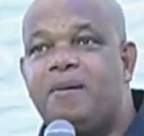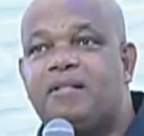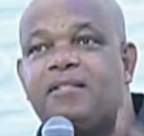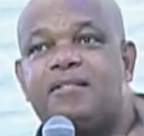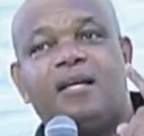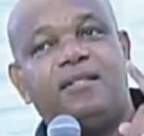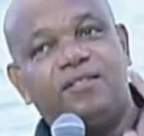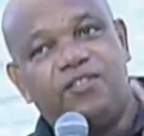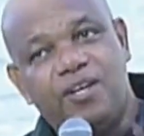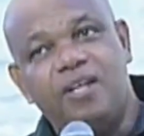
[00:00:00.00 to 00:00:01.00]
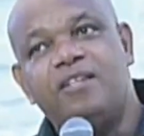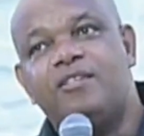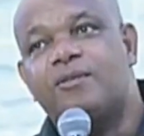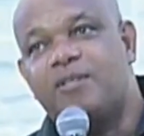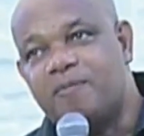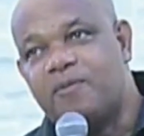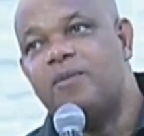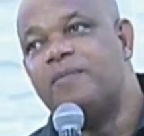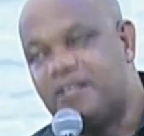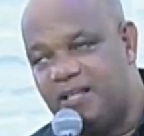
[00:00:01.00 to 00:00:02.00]
that journey to the
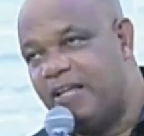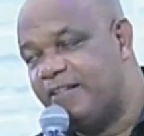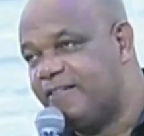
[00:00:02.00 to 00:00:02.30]
promised land,